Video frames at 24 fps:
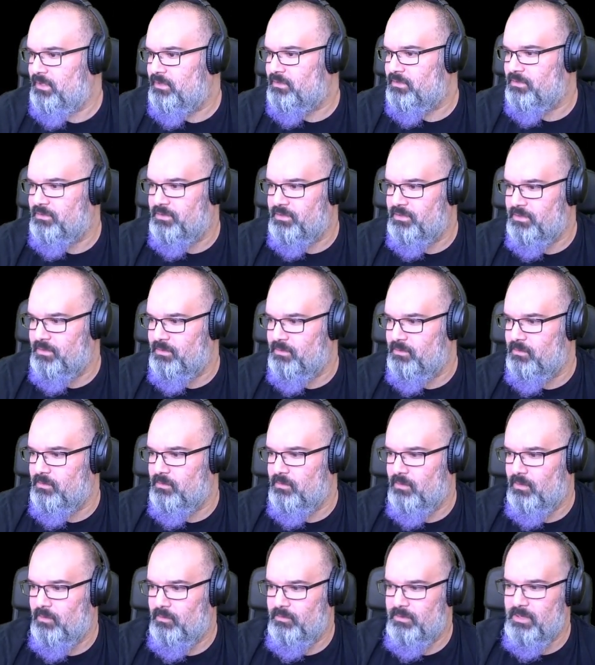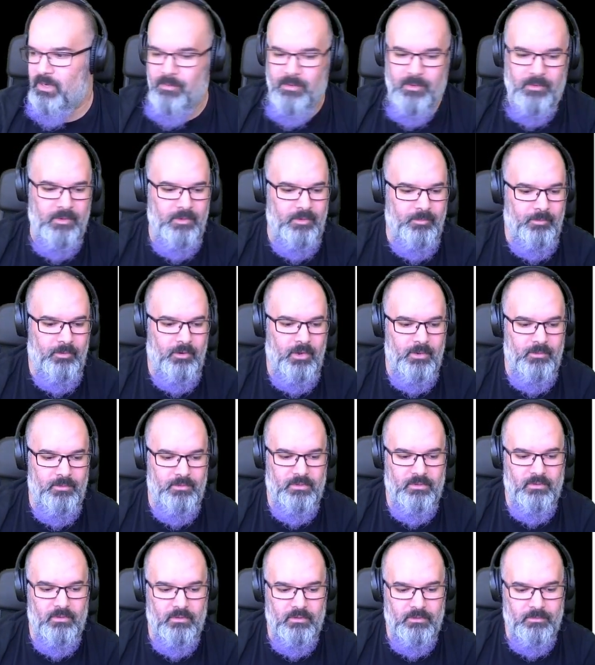to need to play with it
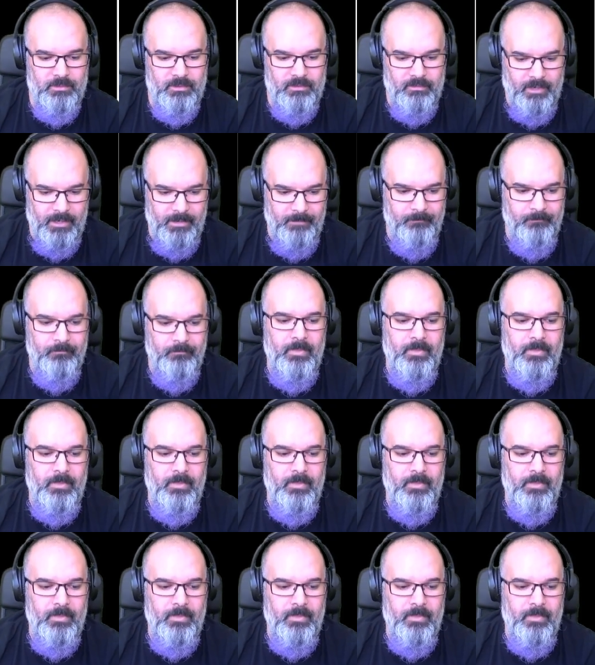a little bit, right?